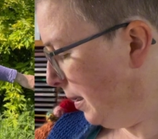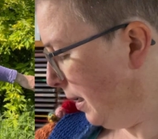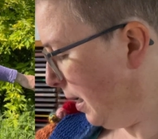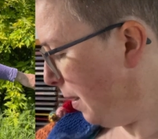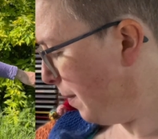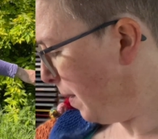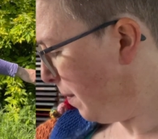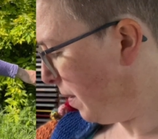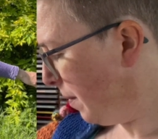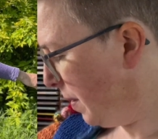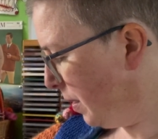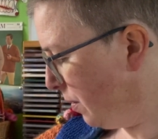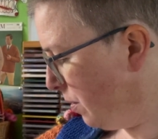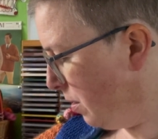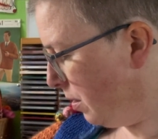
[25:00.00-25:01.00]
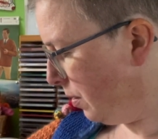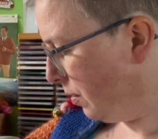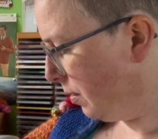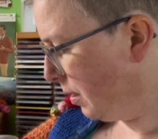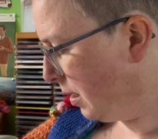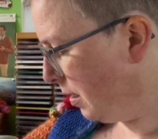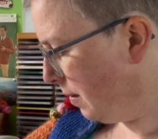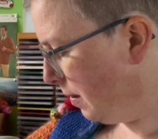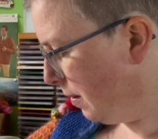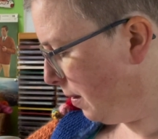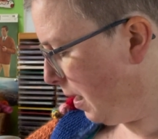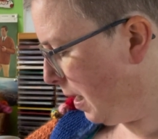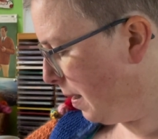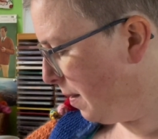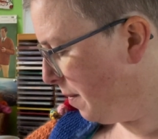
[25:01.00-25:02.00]
yeah, my mum has used
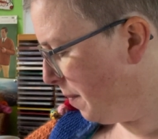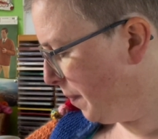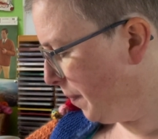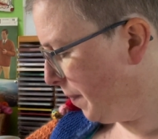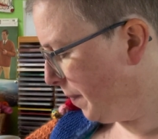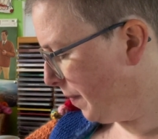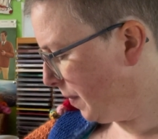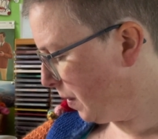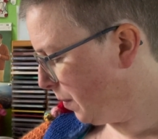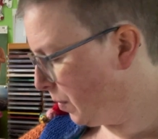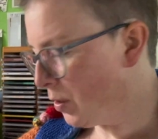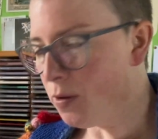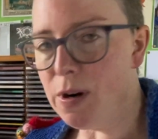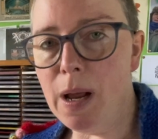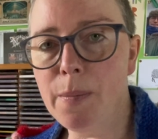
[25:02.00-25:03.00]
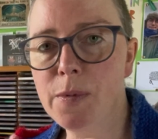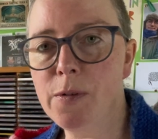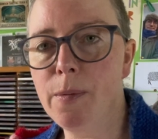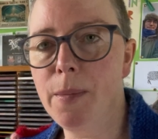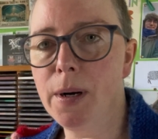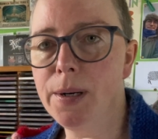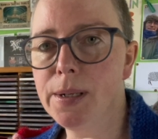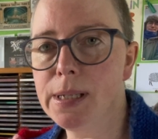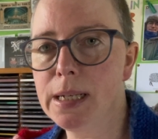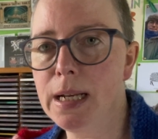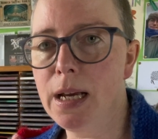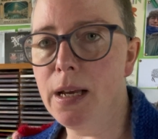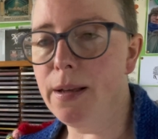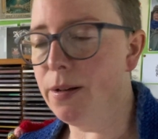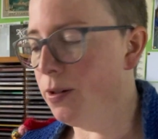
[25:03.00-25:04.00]
some scraps from her
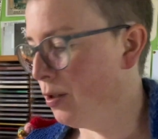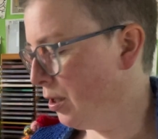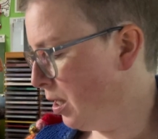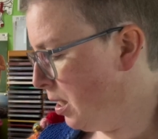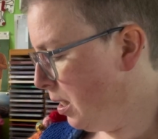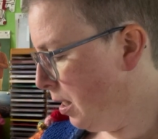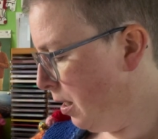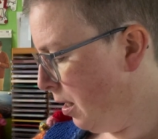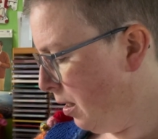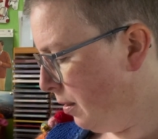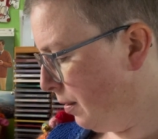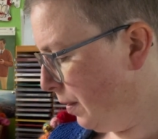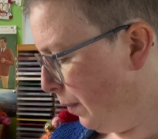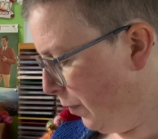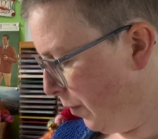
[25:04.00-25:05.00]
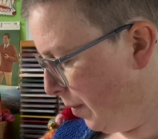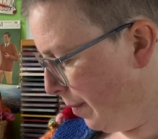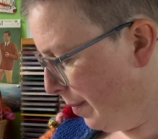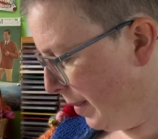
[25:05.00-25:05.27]
stash, some from